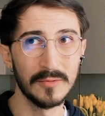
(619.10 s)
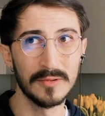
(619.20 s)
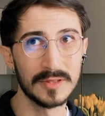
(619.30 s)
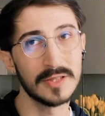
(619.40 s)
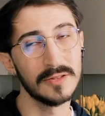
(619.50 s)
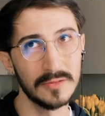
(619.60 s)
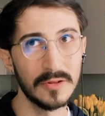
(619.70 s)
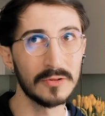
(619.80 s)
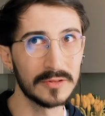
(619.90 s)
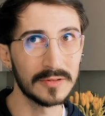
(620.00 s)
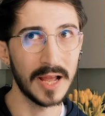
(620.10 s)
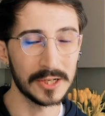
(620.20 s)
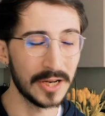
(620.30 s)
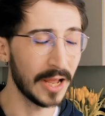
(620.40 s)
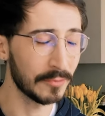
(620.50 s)
it's not
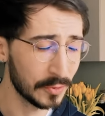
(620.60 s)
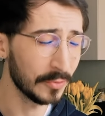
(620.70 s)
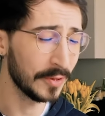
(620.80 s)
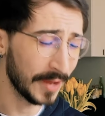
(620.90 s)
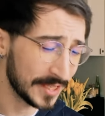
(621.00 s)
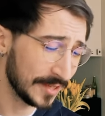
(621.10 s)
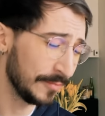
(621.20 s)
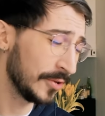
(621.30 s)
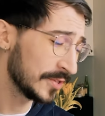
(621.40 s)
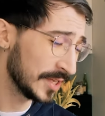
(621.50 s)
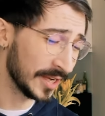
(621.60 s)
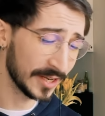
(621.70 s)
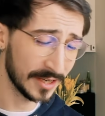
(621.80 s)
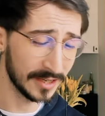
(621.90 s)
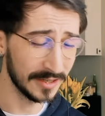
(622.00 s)
actually language model, but basically
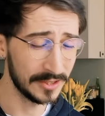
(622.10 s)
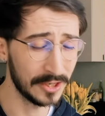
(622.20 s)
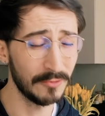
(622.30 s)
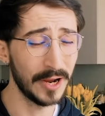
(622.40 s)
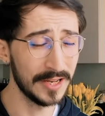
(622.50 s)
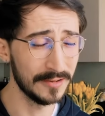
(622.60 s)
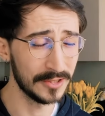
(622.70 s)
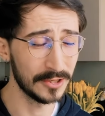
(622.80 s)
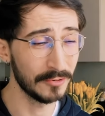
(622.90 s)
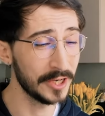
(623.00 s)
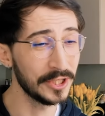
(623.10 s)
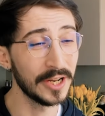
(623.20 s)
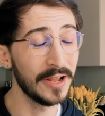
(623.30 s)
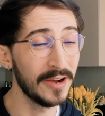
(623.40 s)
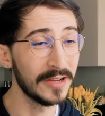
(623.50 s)
music uh, generate,
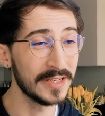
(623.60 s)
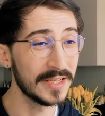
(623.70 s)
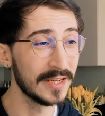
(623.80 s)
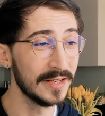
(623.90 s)
generation A Is.